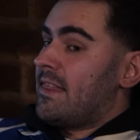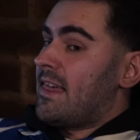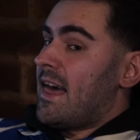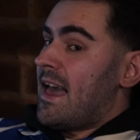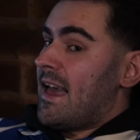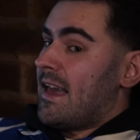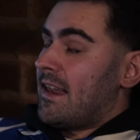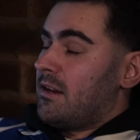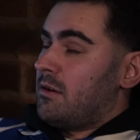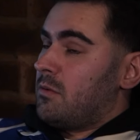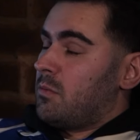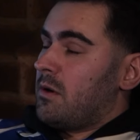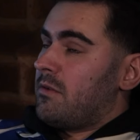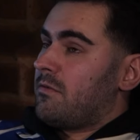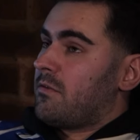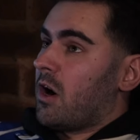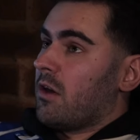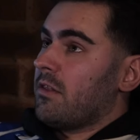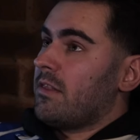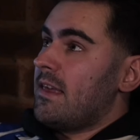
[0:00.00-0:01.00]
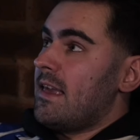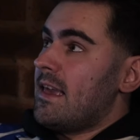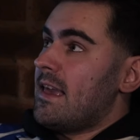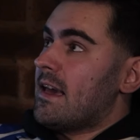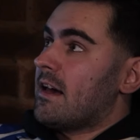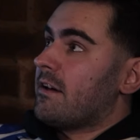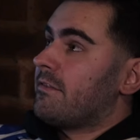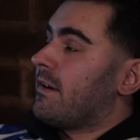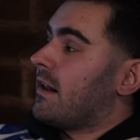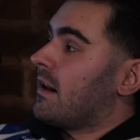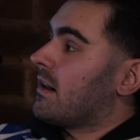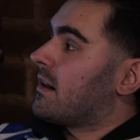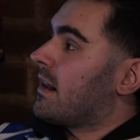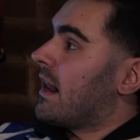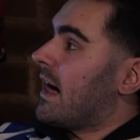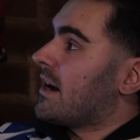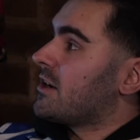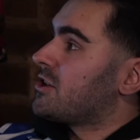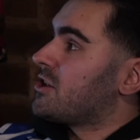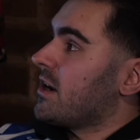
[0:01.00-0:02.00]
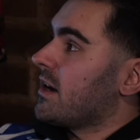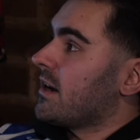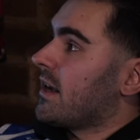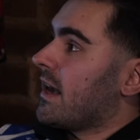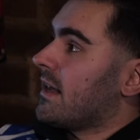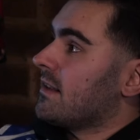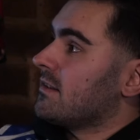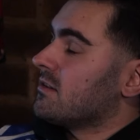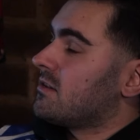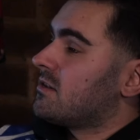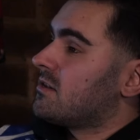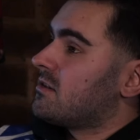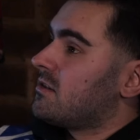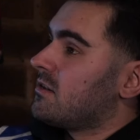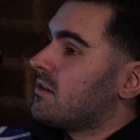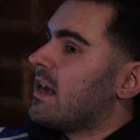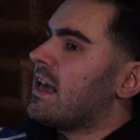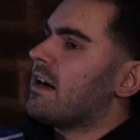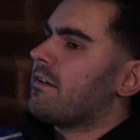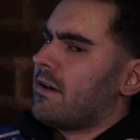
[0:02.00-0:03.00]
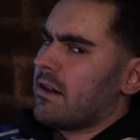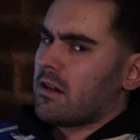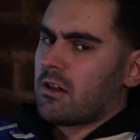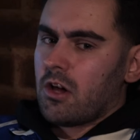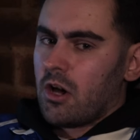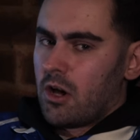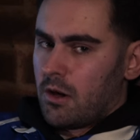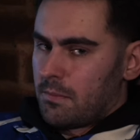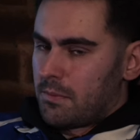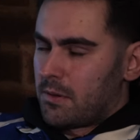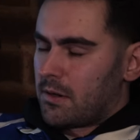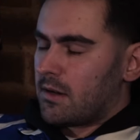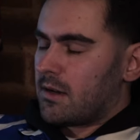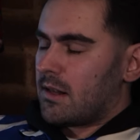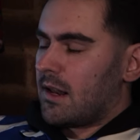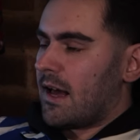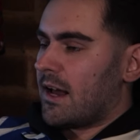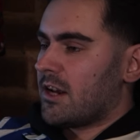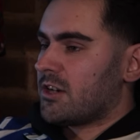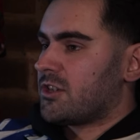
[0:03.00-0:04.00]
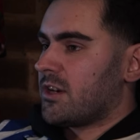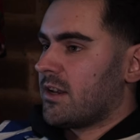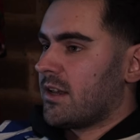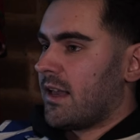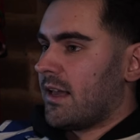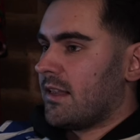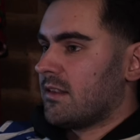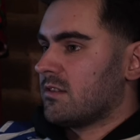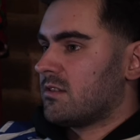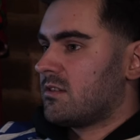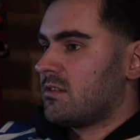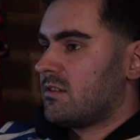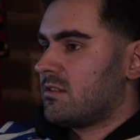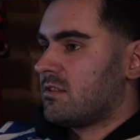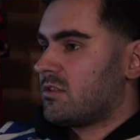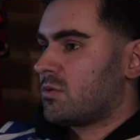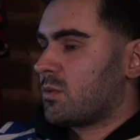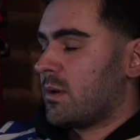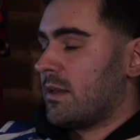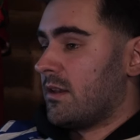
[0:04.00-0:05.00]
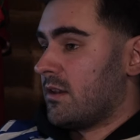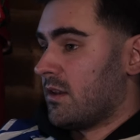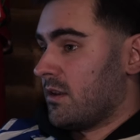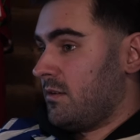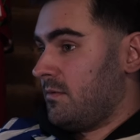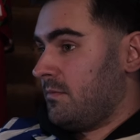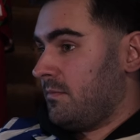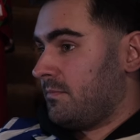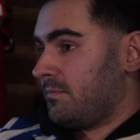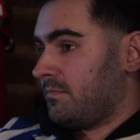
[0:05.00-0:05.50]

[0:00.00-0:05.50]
then we've got the EFL Cup clash against Swindon.